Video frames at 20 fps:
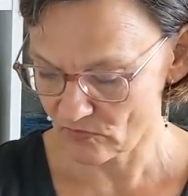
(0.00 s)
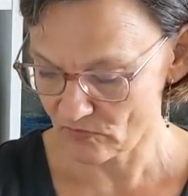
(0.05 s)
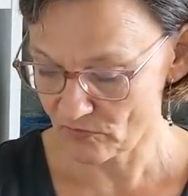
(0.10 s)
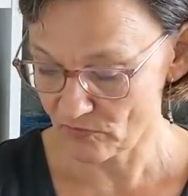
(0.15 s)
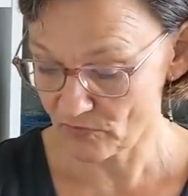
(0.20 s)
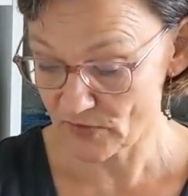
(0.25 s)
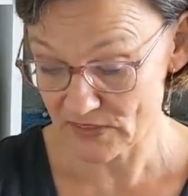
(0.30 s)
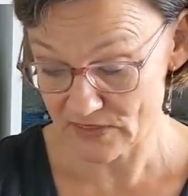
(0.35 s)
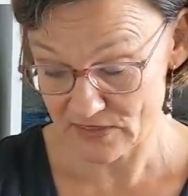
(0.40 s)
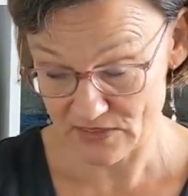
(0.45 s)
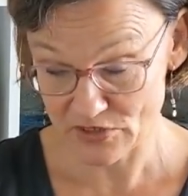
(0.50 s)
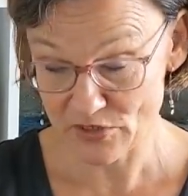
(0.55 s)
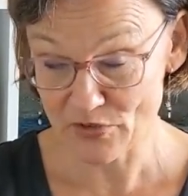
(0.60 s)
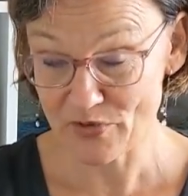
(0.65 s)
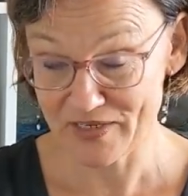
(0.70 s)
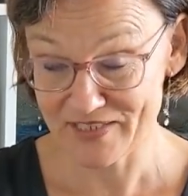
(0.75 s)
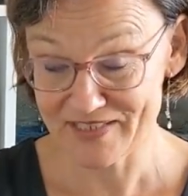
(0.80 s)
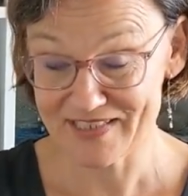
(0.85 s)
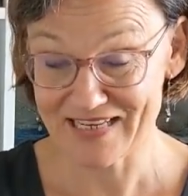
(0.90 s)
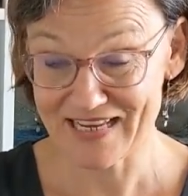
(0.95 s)
fit, so
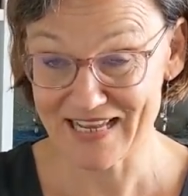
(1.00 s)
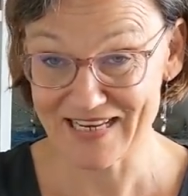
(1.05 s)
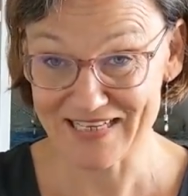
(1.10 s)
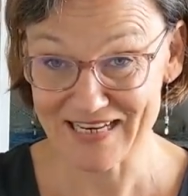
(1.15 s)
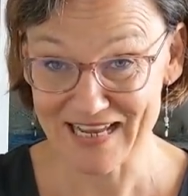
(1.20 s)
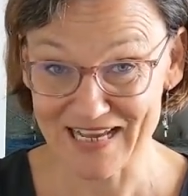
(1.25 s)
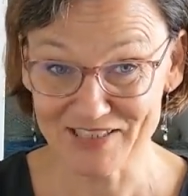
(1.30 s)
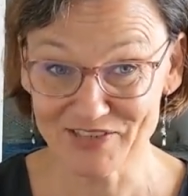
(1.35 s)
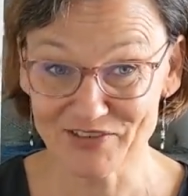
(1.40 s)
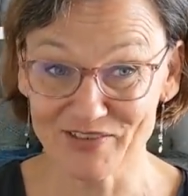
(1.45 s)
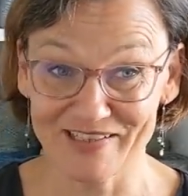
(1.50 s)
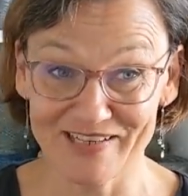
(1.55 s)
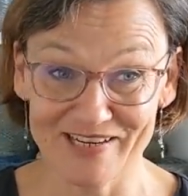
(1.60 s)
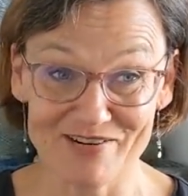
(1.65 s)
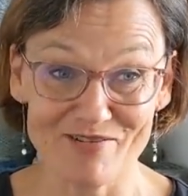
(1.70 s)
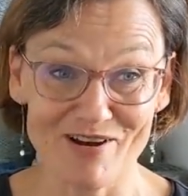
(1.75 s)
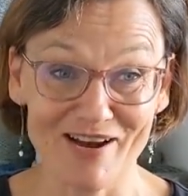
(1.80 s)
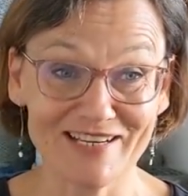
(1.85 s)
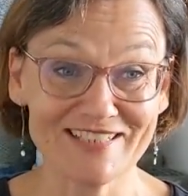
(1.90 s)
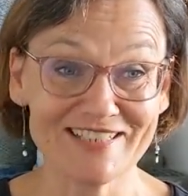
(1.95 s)
it's actually a
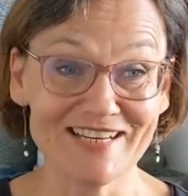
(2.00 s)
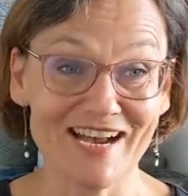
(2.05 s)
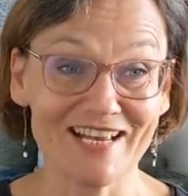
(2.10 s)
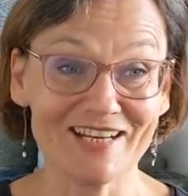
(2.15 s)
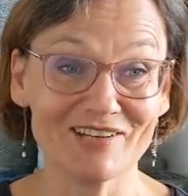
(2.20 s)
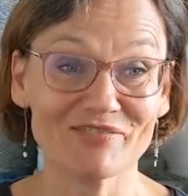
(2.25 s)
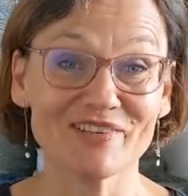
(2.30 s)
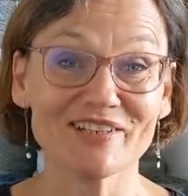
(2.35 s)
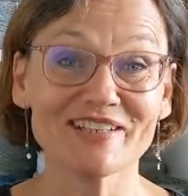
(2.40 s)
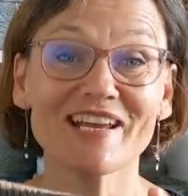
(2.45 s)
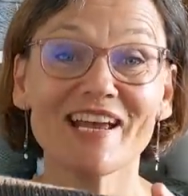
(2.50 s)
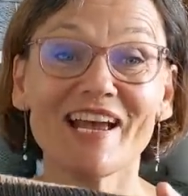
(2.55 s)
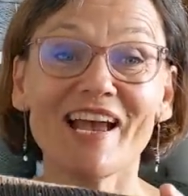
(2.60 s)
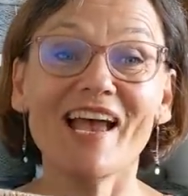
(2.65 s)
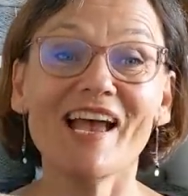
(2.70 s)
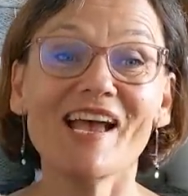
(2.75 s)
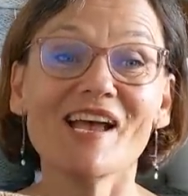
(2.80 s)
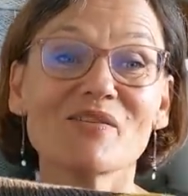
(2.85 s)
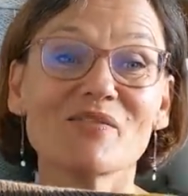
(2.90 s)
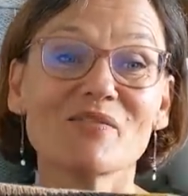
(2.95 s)
quite tight fit.
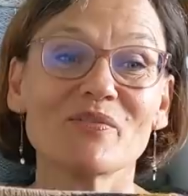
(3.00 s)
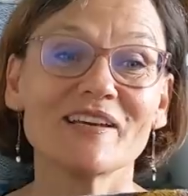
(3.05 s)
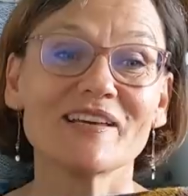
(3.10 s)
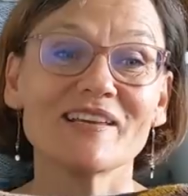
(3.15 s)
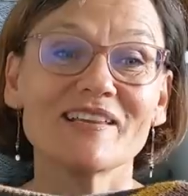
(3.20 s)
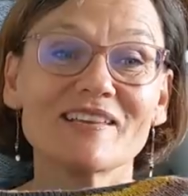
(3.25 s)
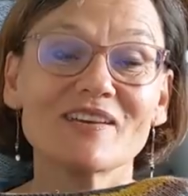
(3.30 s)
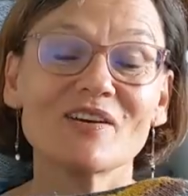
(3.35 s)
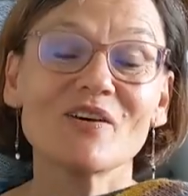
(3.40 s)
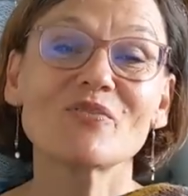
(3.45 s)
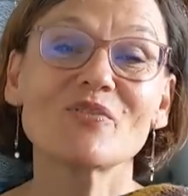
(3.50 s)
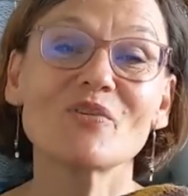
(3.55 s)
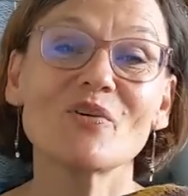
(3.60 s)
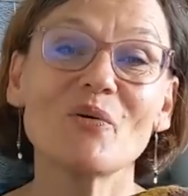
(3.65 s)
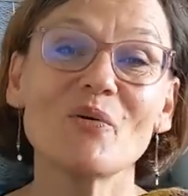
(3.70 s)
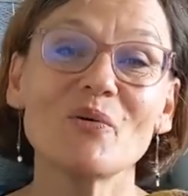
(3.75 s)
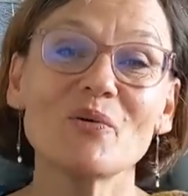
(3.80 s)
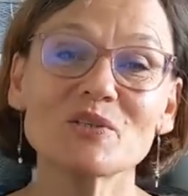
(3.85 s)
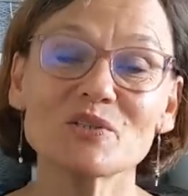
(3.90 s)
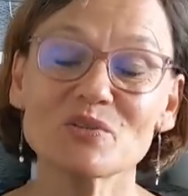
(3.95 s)
With, of
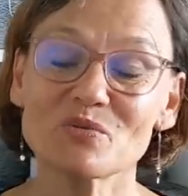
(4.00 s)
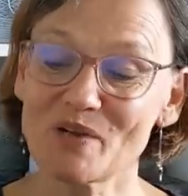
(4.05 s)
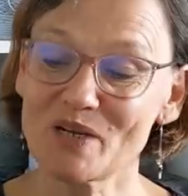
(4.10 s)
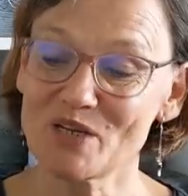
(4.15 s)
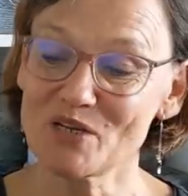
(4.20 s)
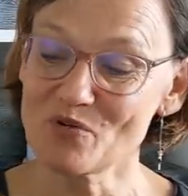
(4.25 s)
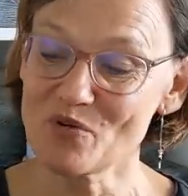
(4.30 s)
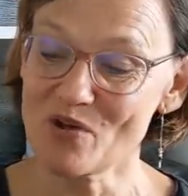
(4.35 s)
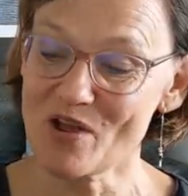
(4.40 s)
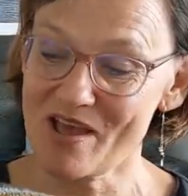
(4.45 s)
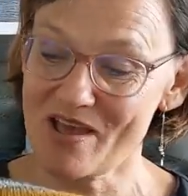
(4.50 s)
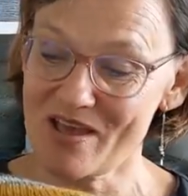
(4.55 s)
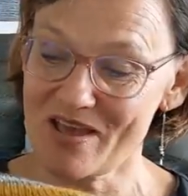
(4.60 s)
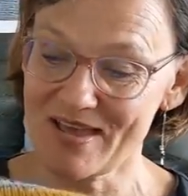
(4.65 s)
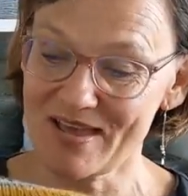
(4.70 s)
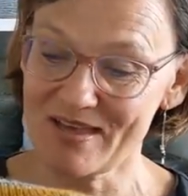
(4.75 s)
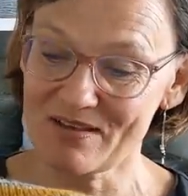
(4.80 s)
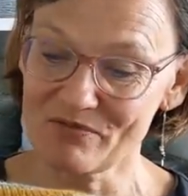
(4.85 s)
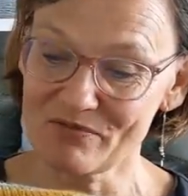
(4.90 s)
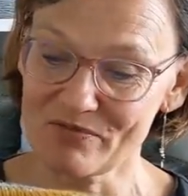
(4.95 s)
course, when you
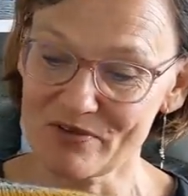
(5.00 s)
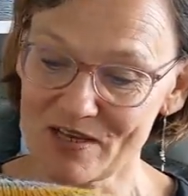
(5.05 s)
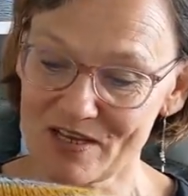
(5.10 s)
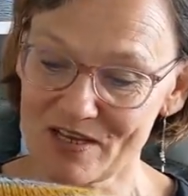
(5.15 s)
have